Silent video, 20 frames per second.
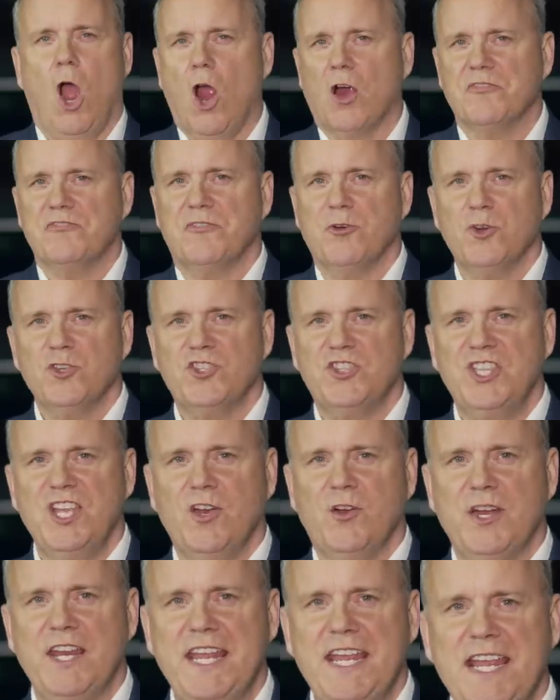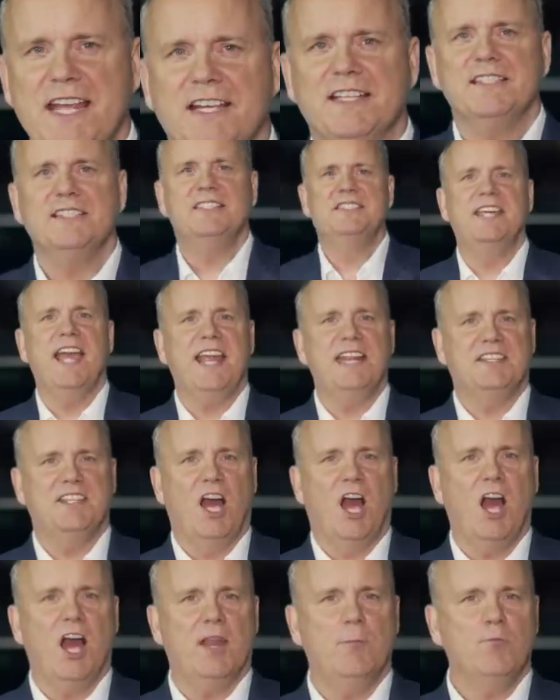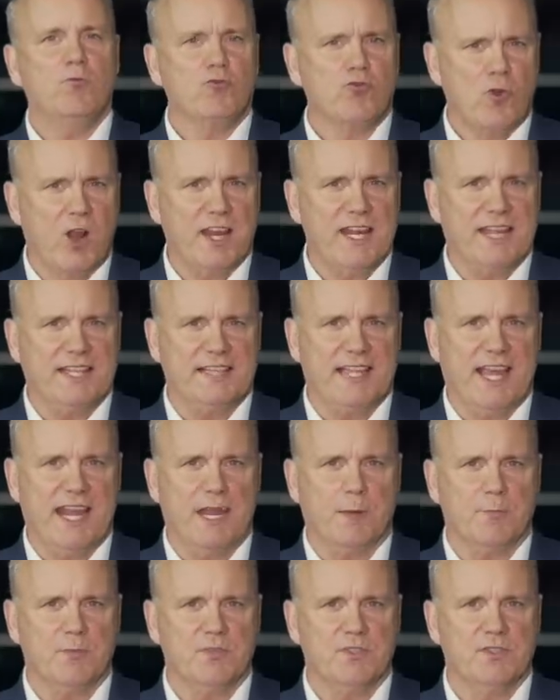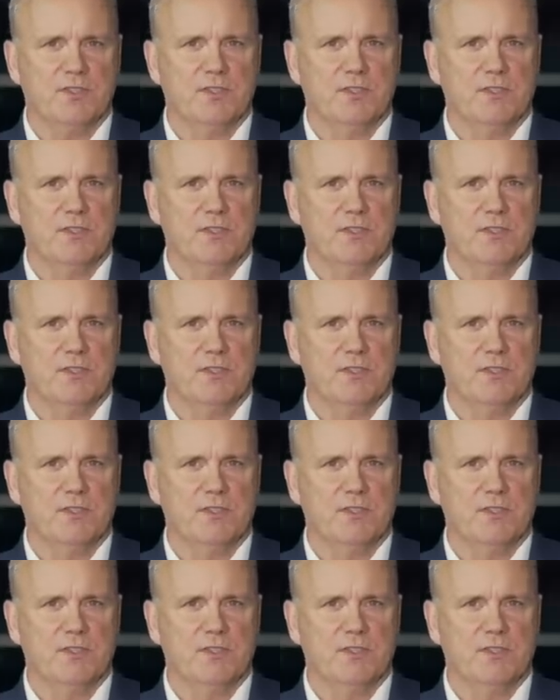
Our first theory, daytime running lamps.